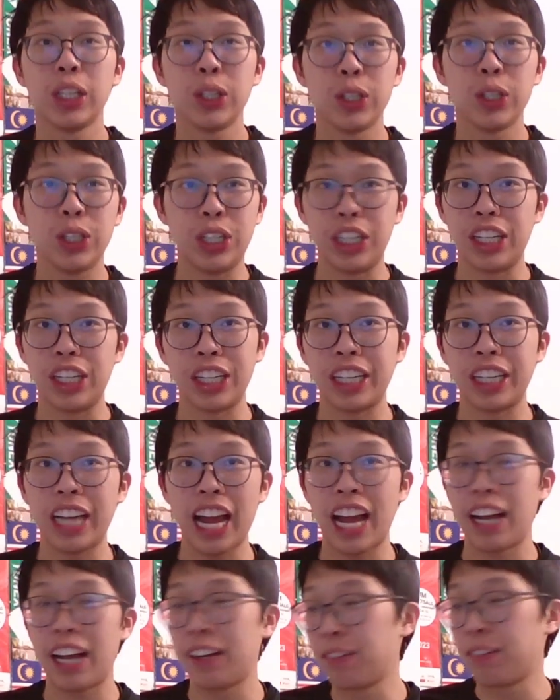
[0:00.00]
didn't
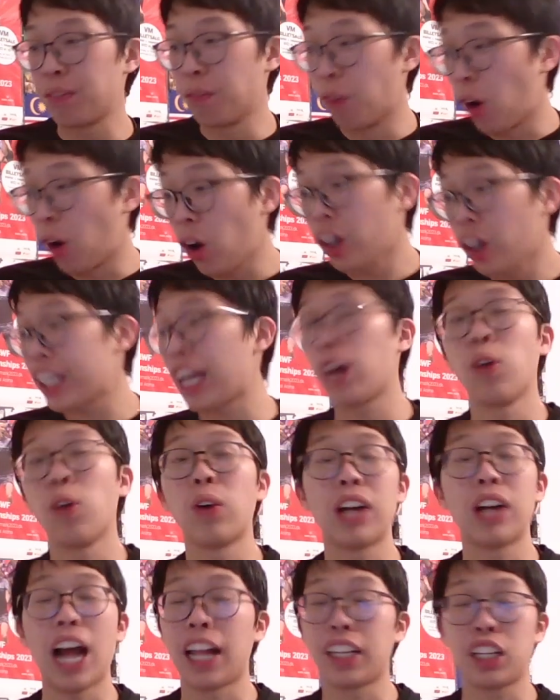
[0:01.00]
get more yellow
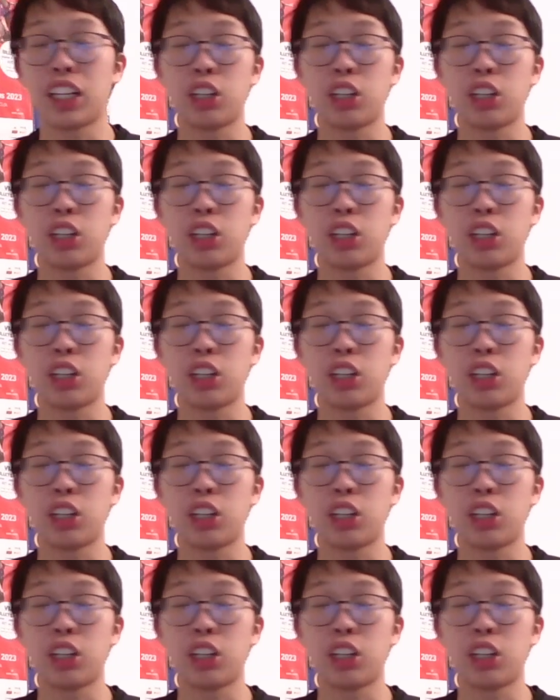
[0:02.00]
cards.